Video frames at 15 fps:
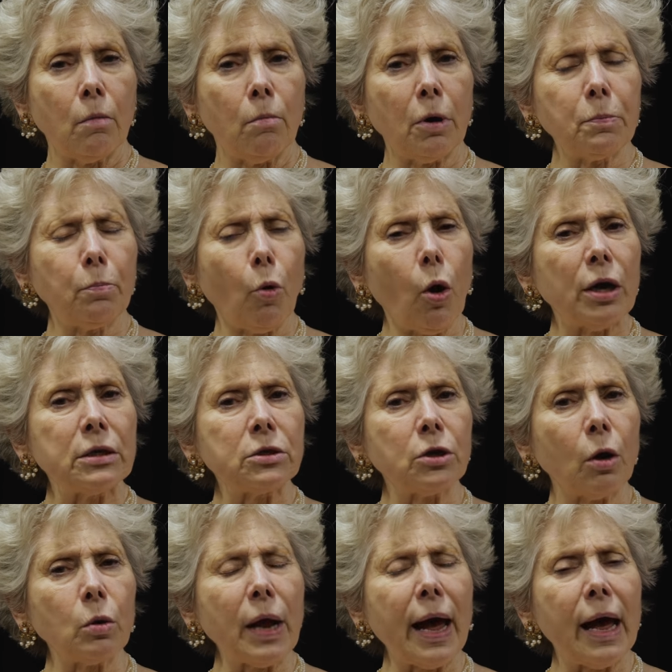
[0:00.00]
But boys
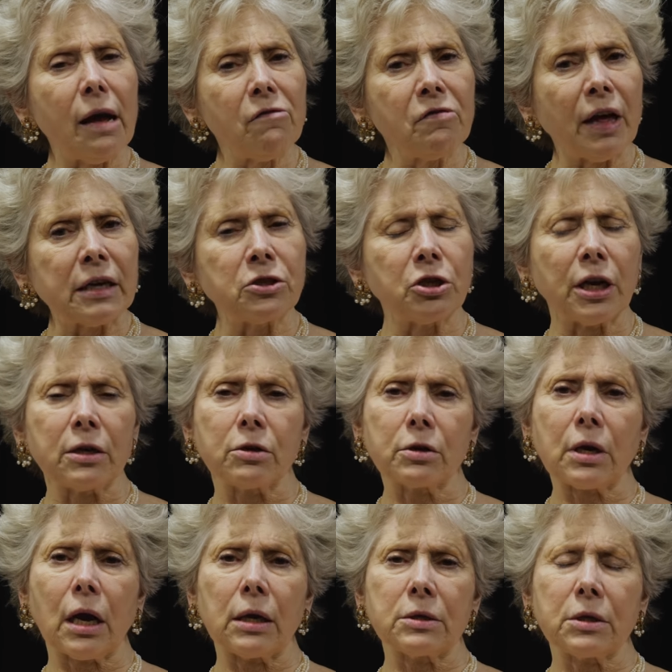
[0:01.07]
don't have that gender
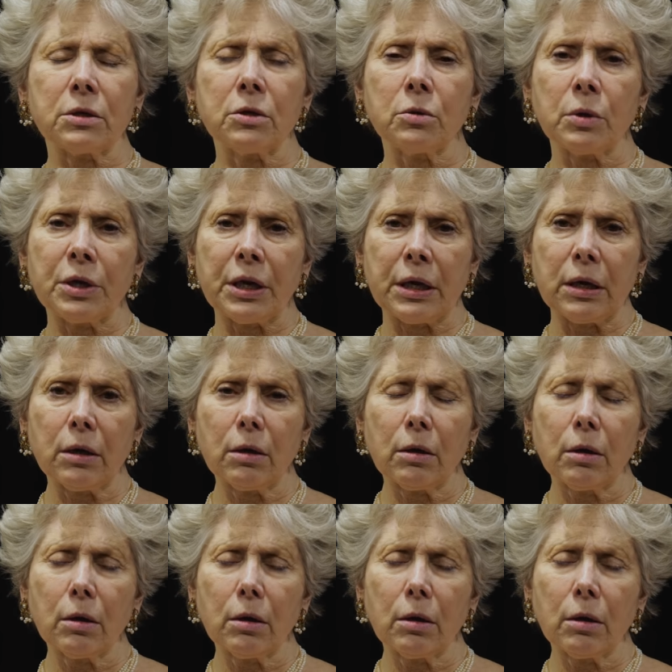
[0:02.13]
continuity.